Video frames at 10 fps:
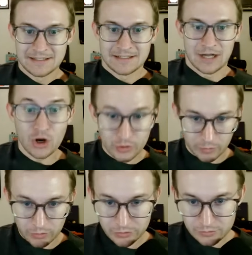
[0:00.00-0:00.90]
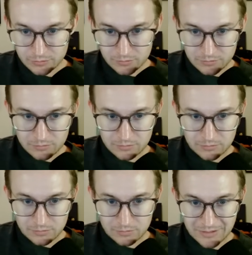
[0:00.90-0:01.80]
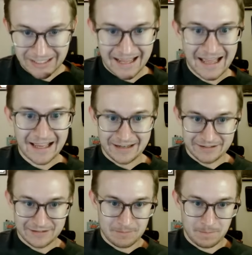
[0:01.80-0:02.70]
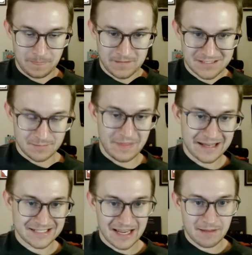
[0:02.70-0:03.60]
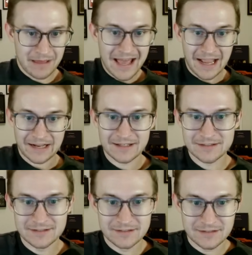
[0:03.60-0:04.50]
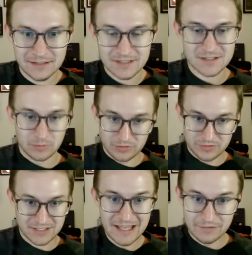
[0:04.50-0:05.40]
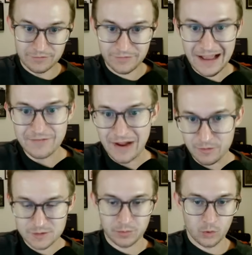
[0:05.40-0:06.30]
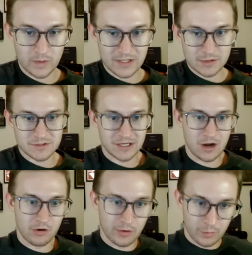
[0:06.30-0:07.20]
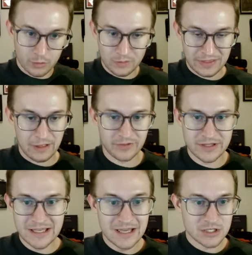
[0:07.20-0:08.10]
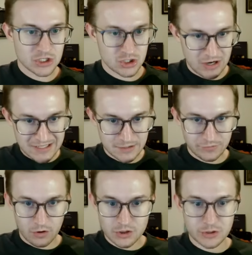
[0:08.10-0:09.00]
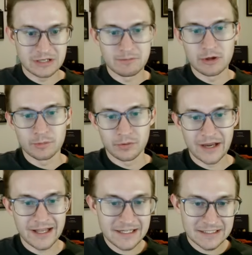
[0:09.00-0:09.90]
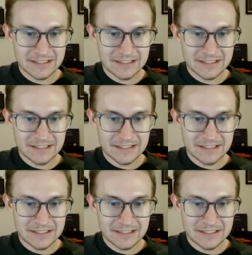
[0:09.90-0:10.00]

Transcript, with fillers: Hungry Root can add some of that time back. Customers save 5 hours per week using Hungry Root without the stress of grocery and meal planning.